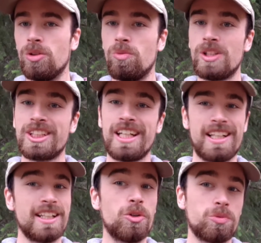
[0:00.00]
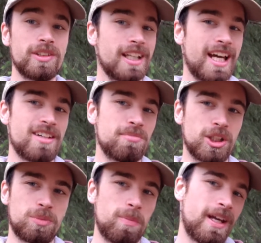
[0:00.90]
Once again, I don't really have
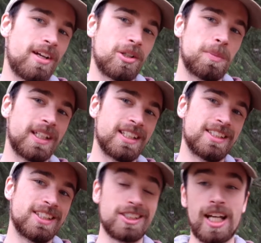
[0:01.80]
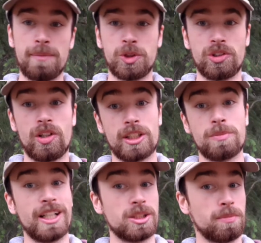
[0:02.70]
much prepared because this capture caught us
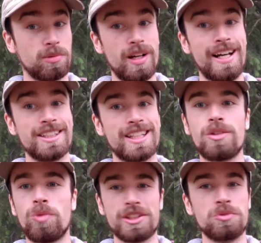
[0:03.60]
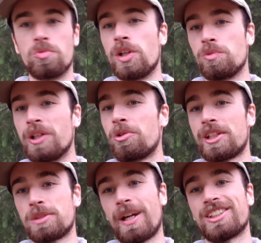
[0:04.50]
by surprise and it wasn't one we were
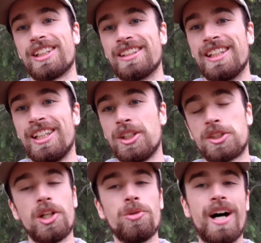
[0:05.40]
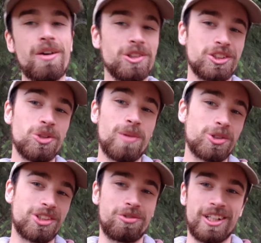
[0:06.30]
expecting so I will do
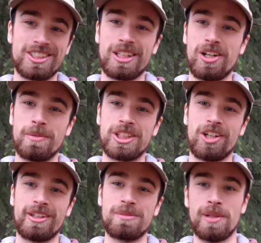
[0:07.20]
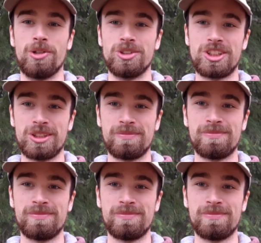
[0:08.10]
most of the rest of the commentary in post.